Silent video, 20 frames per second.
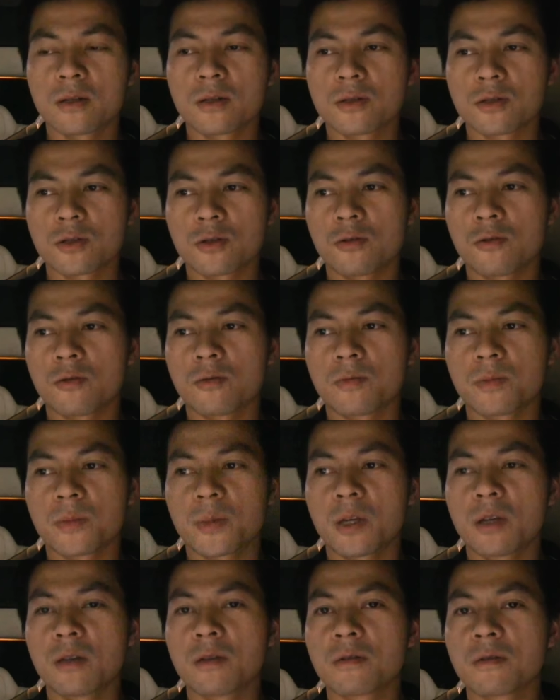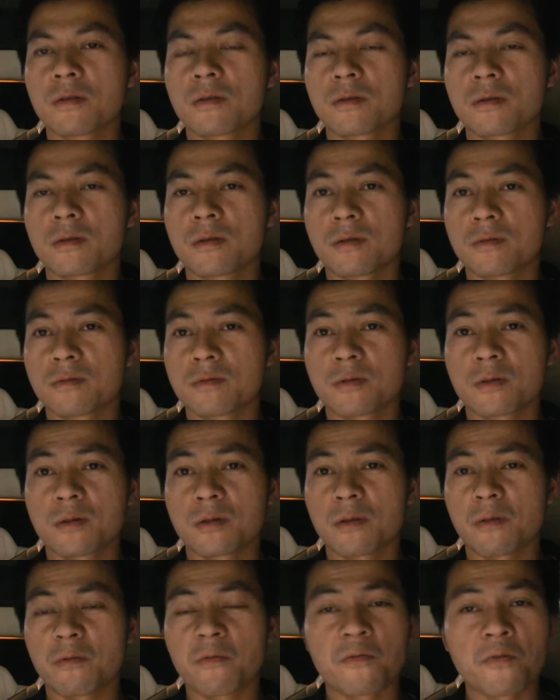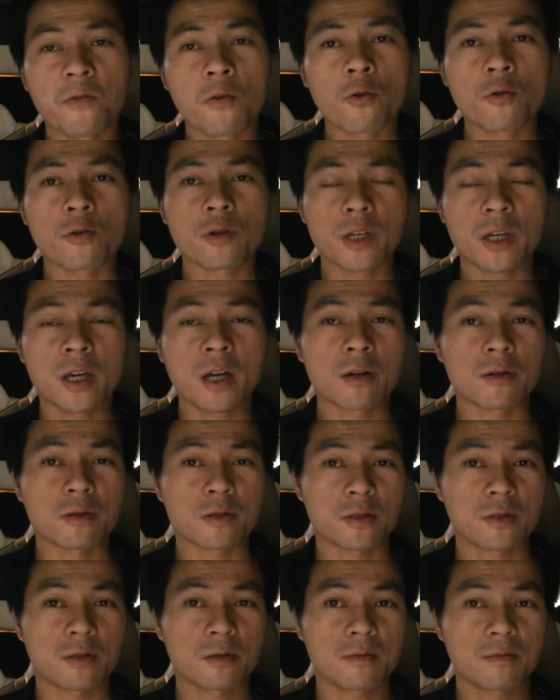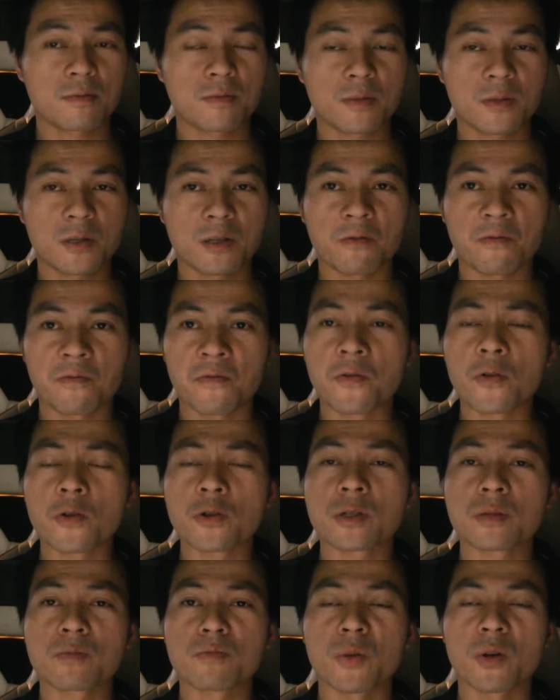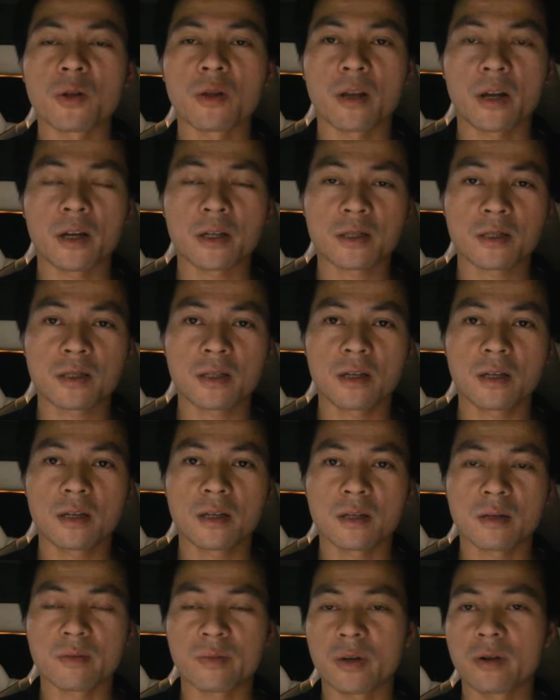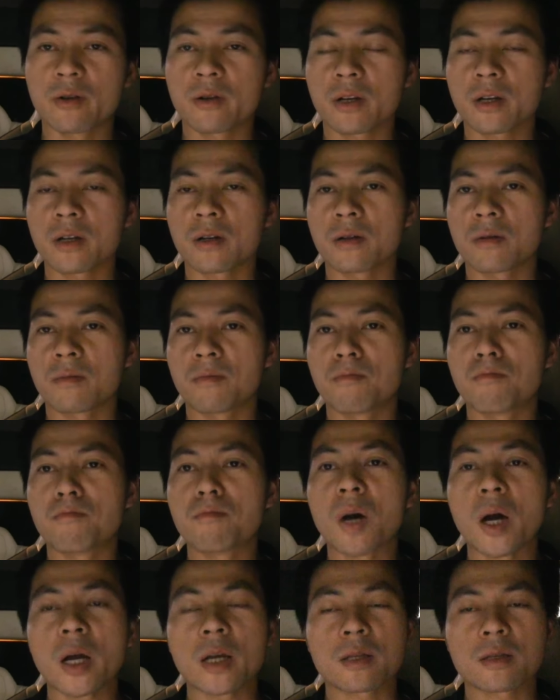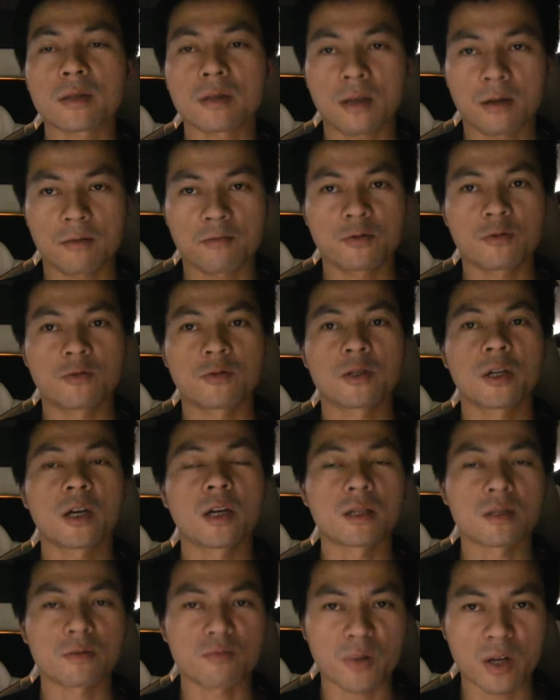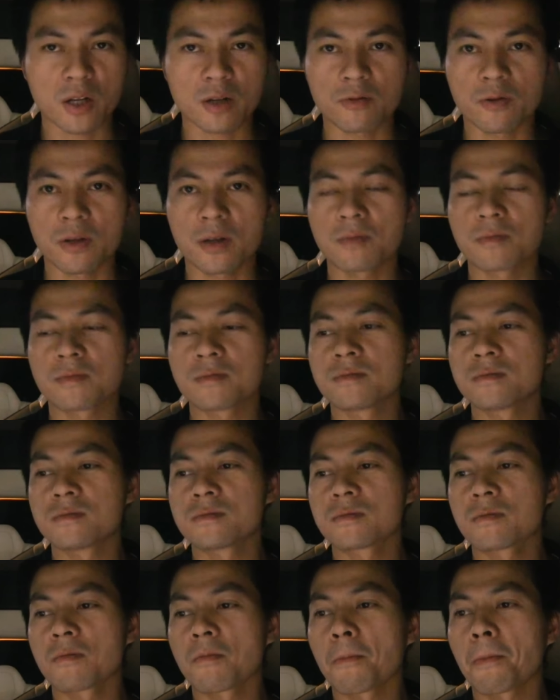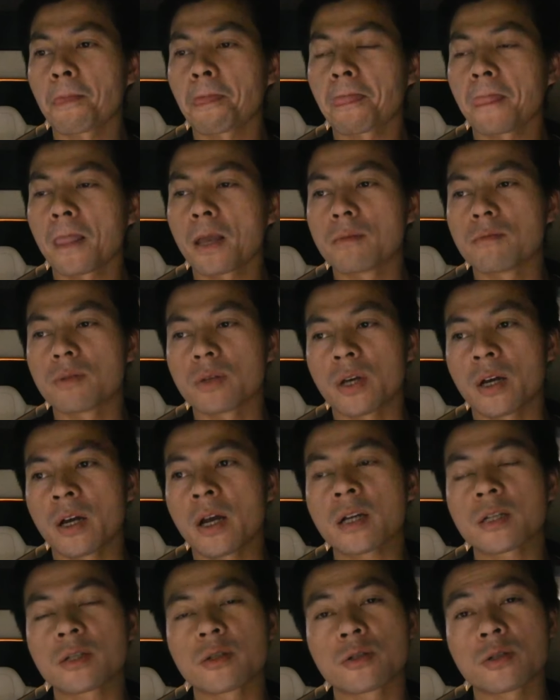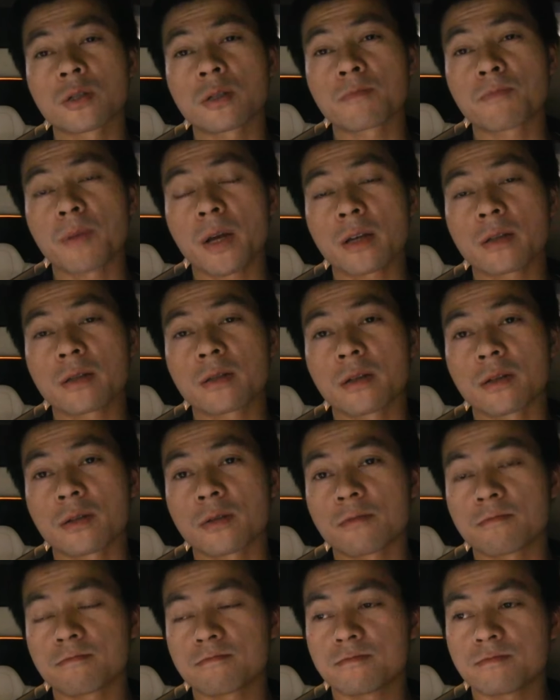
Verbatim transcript: So in four years, the first Model S in America might have to change battery. But I actually suspect that